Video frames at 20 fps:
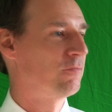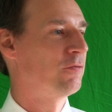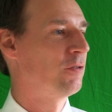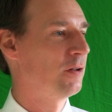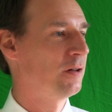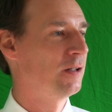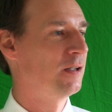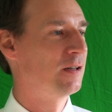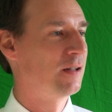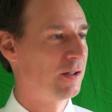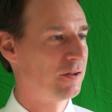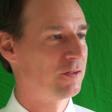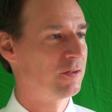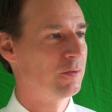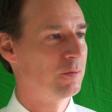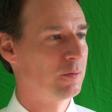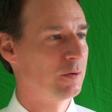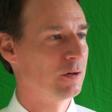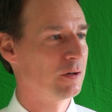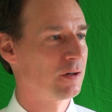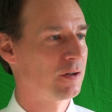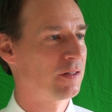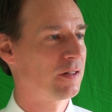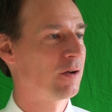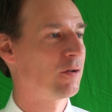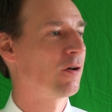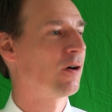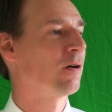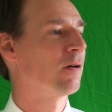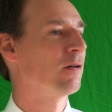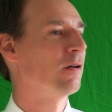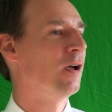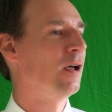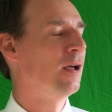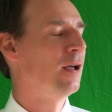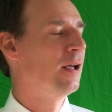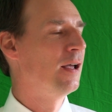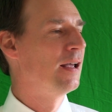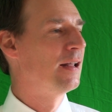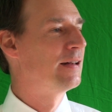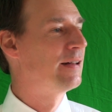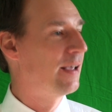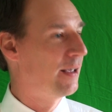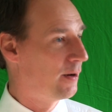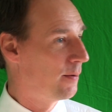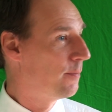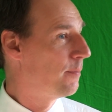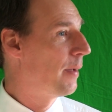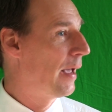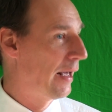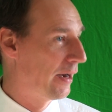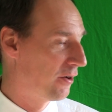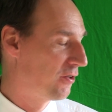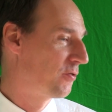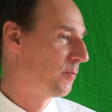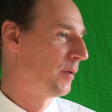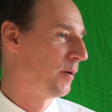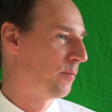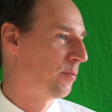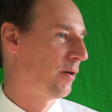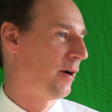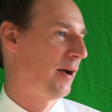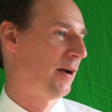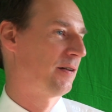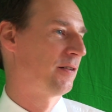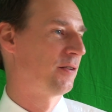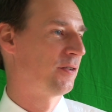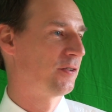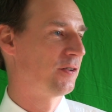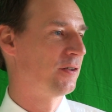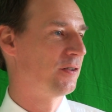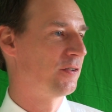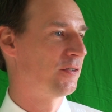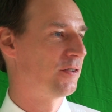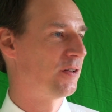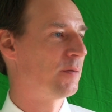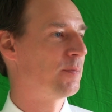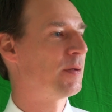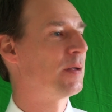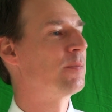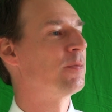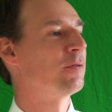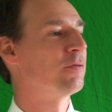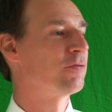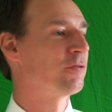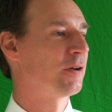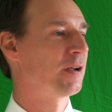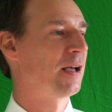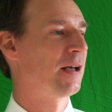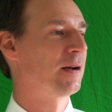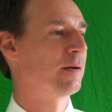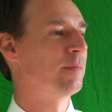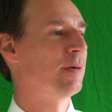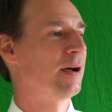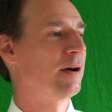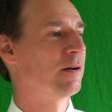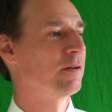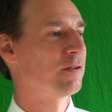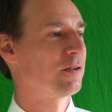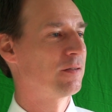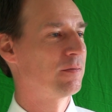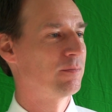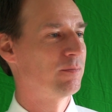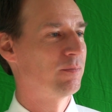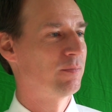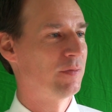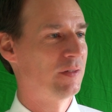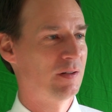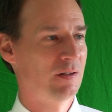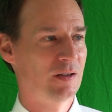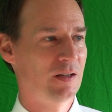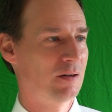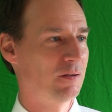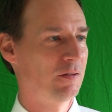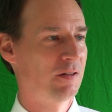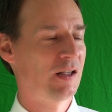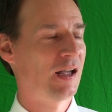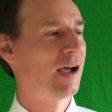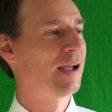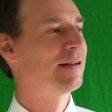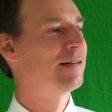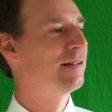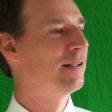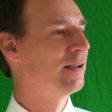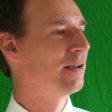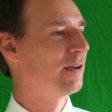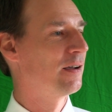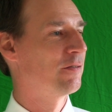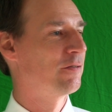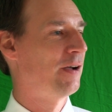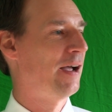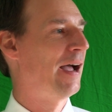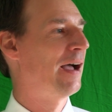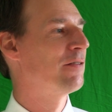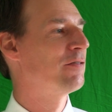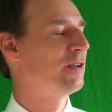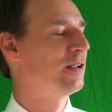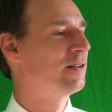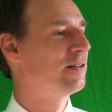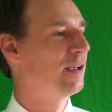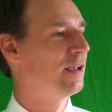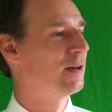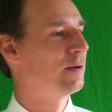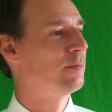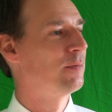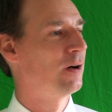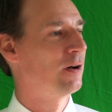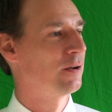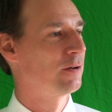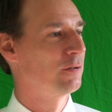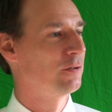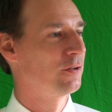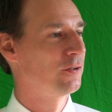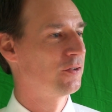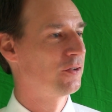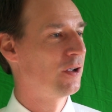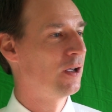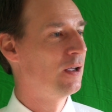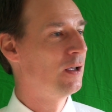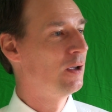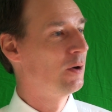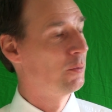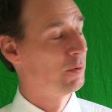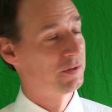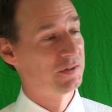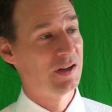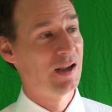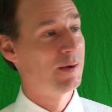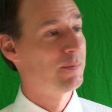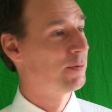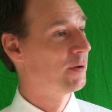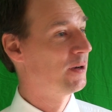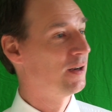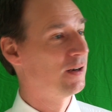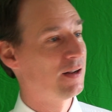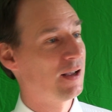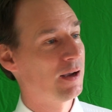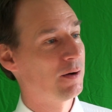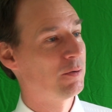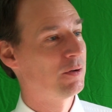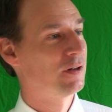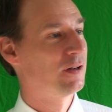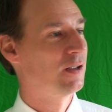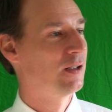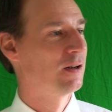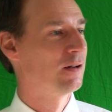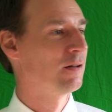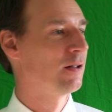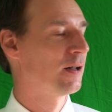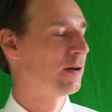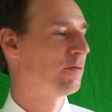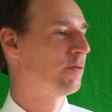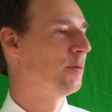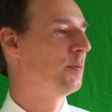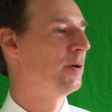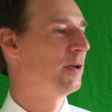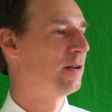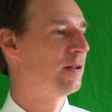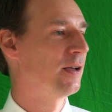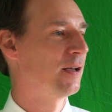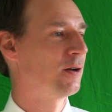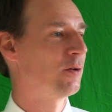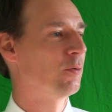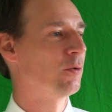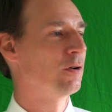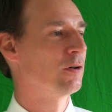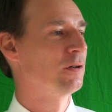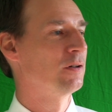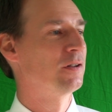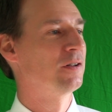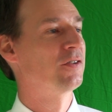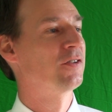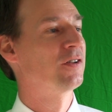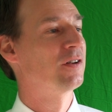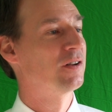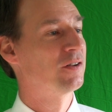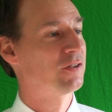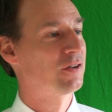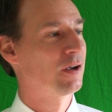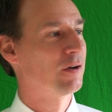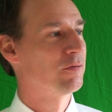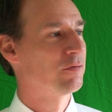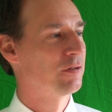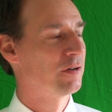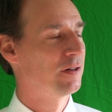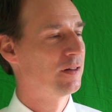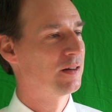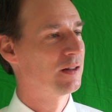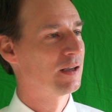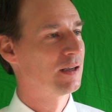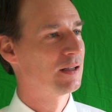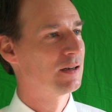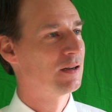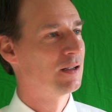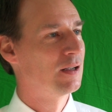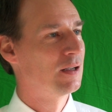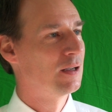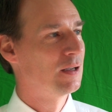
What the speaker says: really doesn't work. There are data management practices that people forget about. The idea of having data models. What's happening now in a lot of the big data world is the discovery that